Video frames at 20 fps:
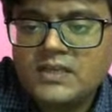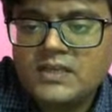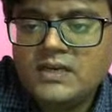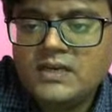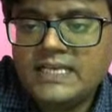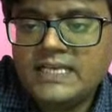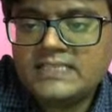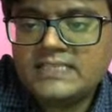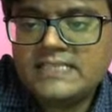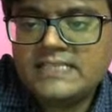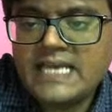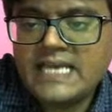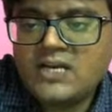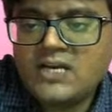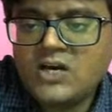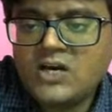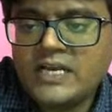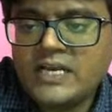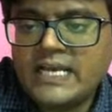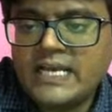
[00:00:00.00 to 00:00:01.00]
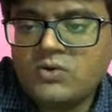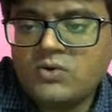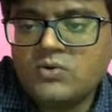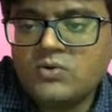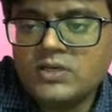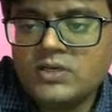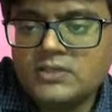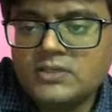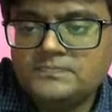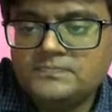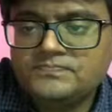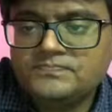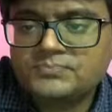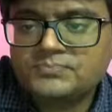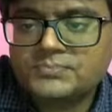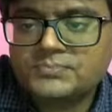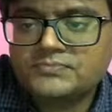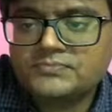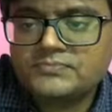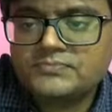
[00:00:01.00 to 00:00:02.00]
less than or around
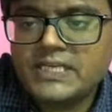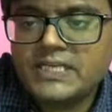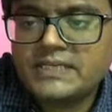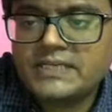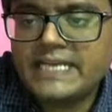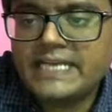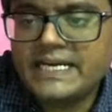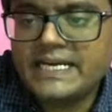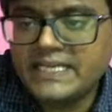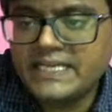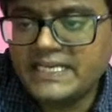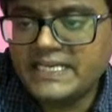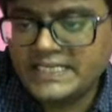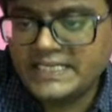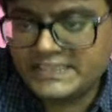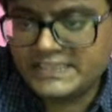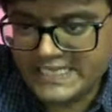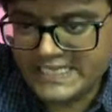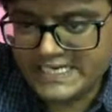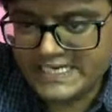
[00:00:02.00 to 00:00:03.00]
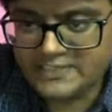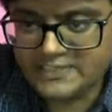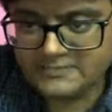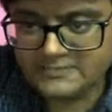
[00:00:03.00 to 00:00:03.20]
10 degrees, right?